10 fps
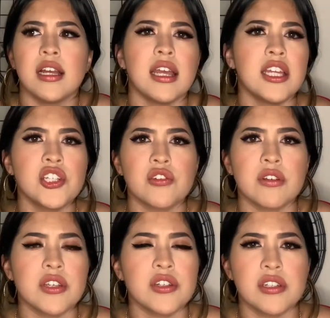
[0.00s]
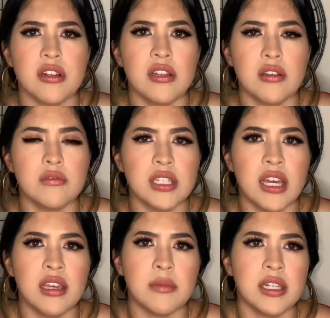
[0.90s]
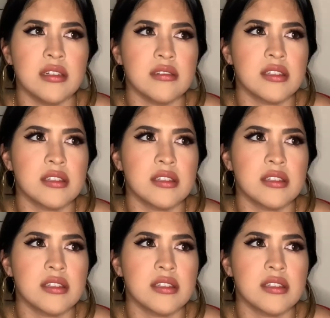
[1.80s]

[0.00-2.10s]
enjoy your alone time and